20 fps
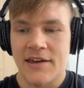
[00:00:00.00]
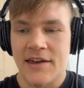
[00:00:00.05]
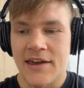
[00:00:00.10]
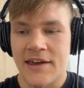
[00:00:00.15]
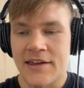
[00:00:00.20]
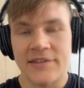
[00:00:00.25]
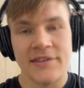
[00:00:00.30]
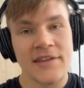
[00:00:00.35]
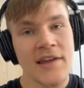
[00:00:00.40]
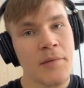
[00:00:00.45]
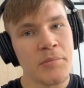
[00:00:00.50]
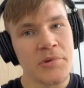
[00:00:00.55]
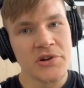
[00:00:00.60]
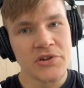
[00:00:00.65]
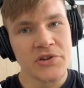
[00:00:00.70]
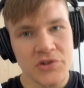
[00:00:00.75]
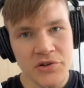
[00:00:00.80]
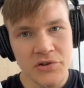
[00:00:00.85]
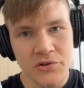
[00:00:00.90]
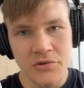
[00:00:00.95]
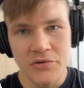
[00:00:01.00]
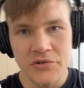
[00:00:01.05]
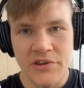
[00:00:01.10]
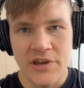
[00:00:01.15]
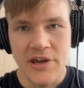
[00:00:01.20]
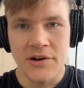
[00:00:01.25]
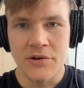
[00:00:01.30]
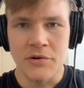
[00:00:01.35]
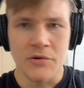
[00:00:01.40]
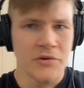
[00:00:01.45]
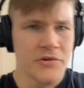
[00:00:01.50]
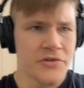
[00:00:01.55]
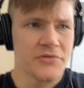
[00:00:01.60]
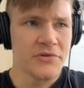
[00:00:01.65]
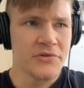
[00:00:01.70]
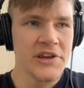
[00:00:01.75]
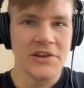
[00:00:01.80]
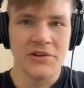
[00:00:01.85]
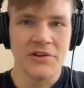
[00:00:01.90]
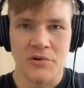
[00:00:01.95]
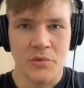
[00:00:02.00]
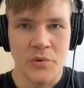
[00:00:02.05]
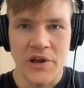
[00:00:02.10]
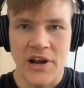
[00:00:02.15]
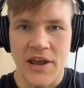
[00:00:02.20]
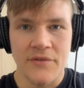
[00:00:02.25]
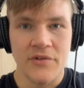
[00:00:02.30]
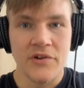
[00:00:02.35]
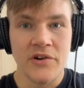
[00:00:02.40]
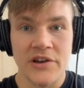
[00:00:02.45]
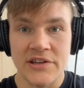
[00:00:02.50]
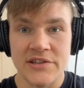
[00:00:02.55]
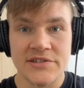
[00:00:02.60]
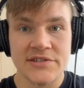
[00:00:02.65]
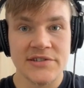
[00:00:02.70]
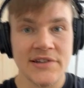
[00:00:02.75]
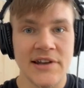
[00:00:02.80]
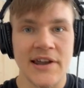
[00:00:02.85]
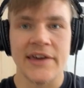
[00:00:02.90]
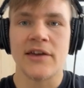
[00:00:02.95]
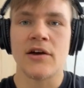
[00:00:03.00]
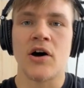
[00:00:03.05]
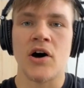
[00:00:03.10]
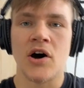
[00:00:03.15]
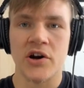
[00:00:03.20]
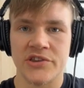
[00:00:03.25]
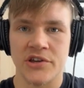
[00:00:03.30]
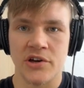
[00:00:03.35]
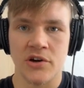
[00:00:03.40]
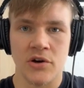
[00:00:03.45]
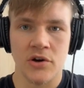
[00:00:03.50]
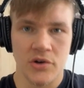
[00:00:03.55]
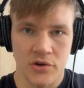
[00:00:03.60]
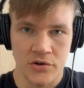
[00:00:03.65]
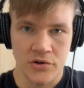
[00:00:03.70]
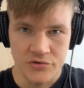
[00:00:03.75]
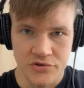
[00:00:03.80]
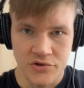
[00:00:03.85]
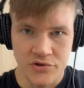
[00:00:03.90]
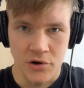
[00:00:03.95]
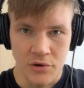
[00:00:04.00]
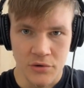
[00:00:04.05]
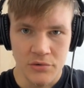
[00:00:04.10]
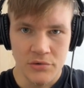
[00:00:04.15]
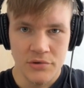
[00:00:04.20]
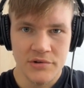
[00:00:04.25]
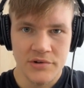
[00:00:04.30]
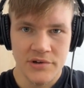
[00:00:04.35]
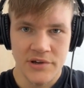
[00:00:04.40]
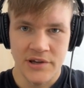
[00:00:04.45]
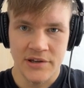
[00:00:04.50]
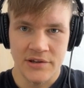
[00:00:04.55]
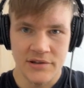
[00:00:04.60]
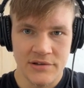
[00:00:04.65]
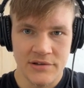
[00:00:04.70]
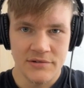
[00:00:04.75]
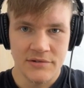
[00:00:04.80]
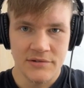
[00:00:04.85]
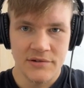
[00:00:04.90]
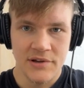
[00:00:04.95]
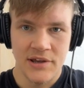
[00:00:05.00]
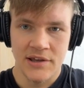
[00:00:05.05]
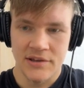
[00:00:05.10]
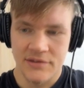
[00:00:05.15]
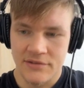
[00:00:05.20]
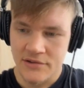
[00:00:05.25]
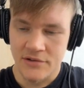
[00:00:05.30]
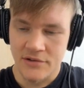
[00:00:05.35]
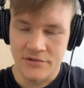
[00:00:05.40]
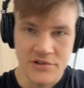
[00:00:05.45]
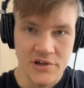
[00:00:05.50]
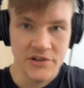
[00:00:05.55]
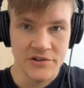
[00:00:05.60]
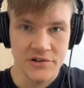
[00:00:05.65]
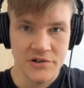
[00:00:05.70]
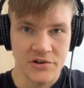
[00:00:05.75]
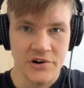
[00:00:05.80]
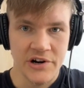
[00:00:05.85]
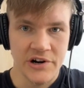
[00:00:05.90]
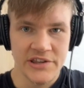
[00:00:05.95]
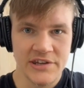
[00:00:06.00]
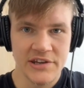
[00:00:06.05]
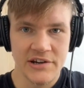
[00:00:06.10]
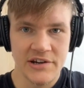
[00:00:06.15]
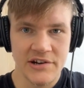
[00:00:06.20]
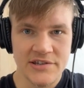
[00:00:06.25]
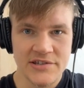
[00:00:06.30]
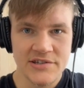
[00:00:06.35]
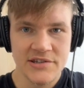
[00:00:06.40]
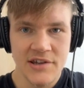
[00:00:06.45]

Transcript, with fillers: And number 2 then, or 3 or whatever, is like octagon control and those other criteria.